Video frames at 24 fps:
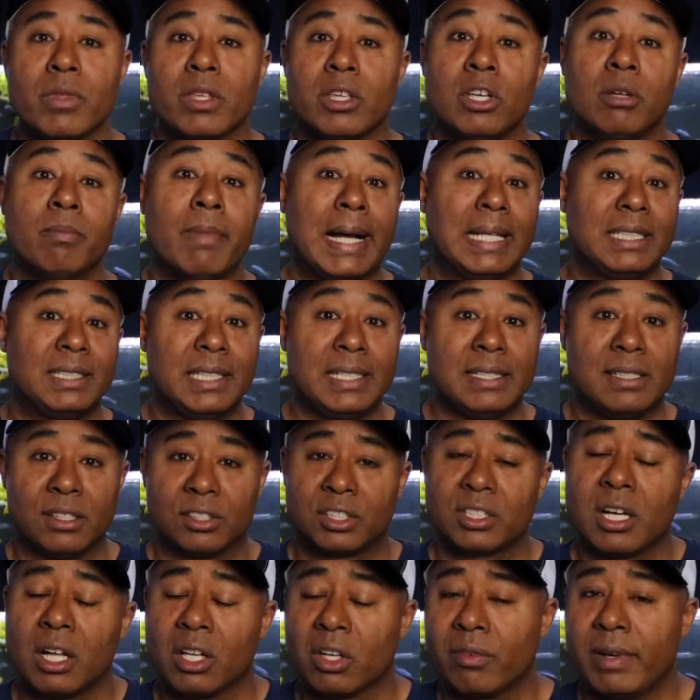You might see
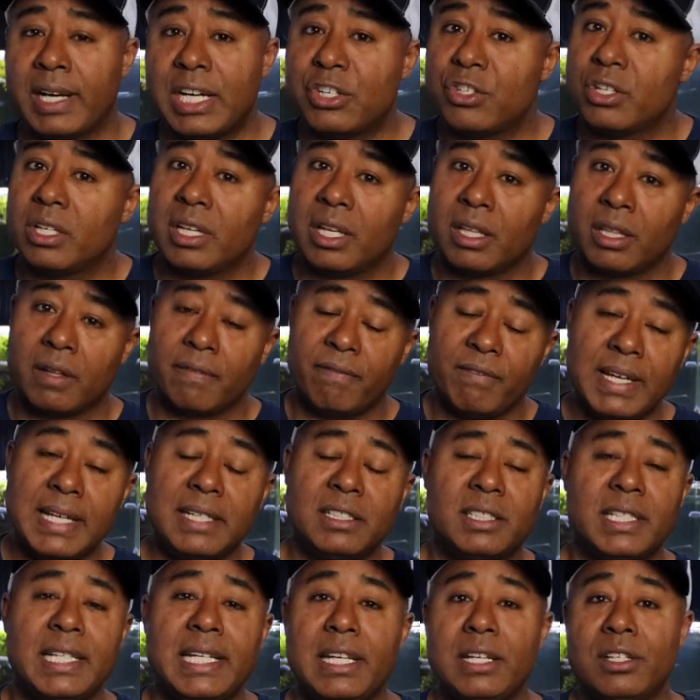discoloration in the
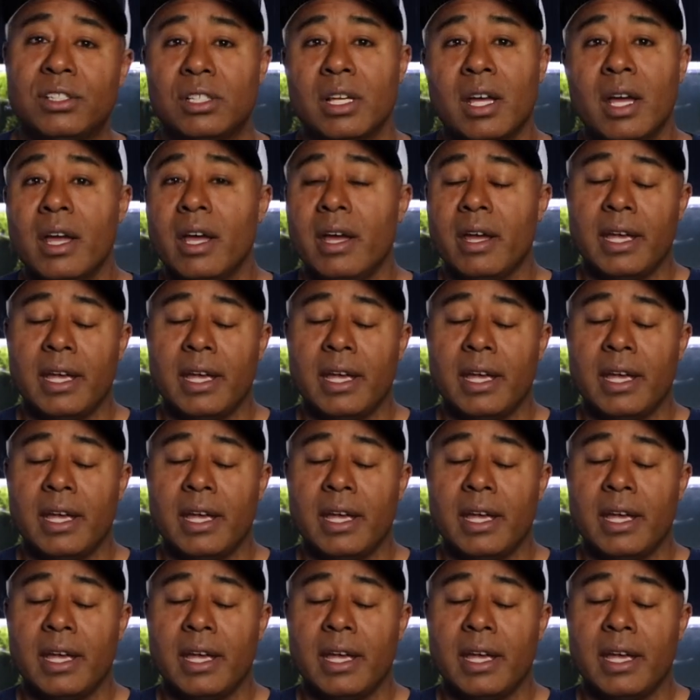feces.